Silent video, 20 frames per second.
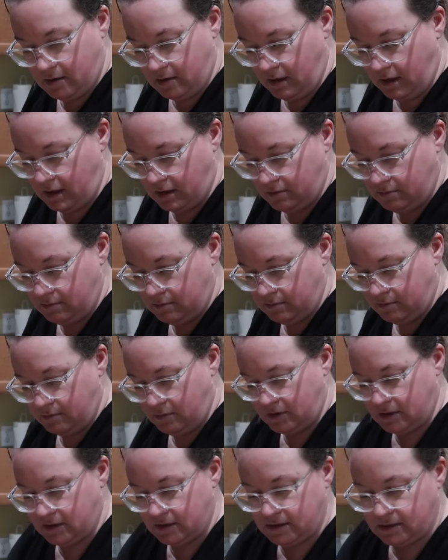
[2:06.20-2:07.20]
you know,
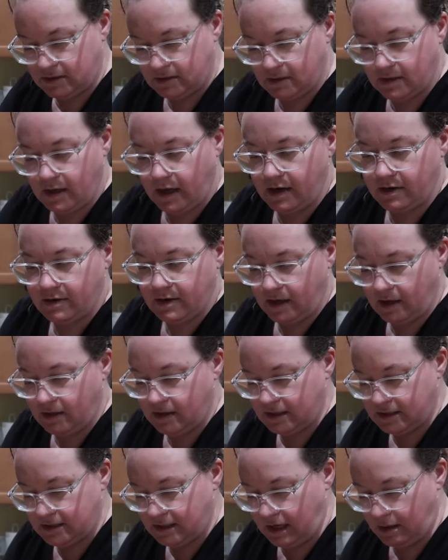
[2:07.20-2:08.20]
we're just kind of
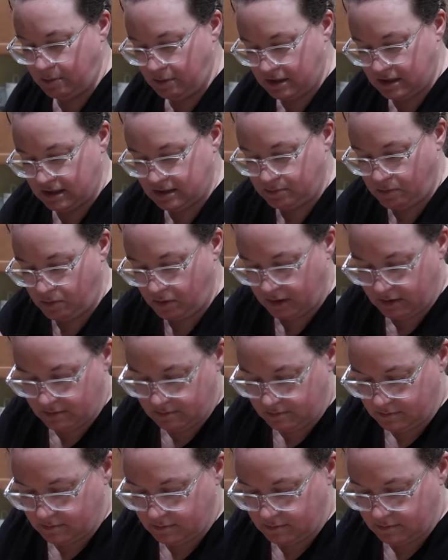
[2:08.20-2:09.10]
killing time at this point.